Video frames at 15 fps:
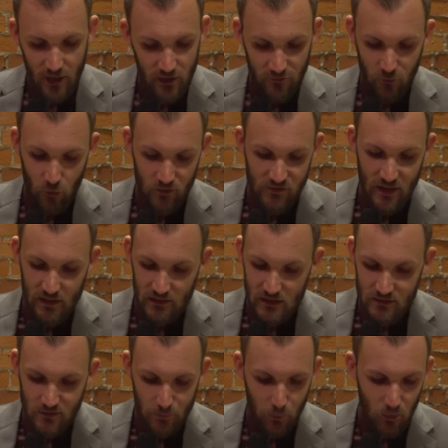And of course, that
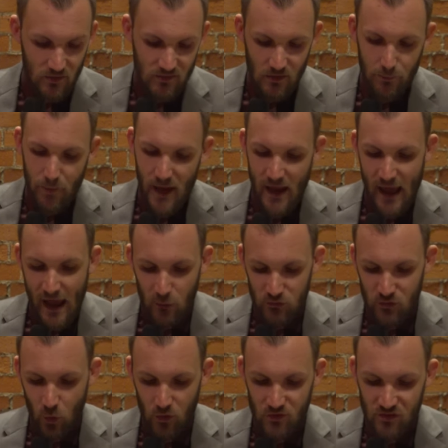leads to points in the paint.
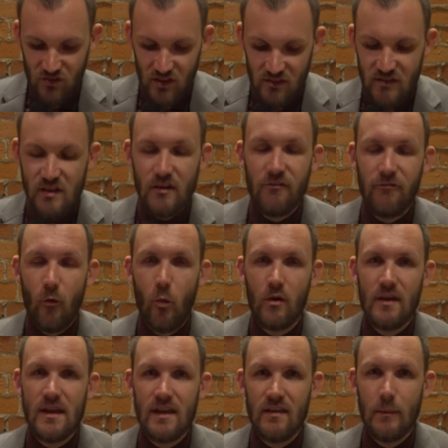Outscored 60 to
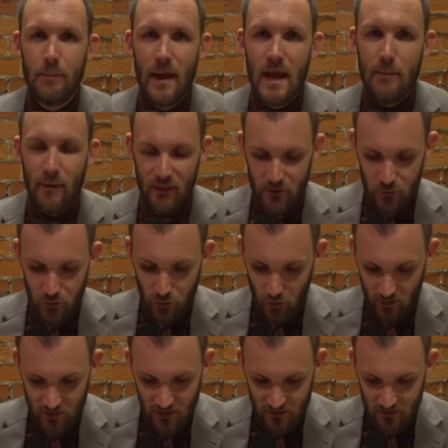40 in the paint by the New
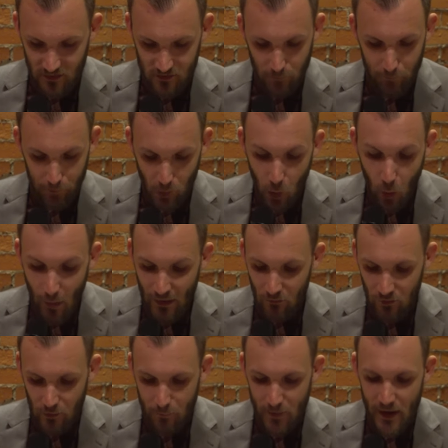York Knicks. That's a blowout
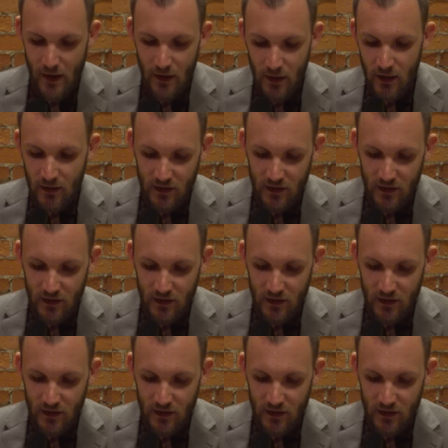in the paint.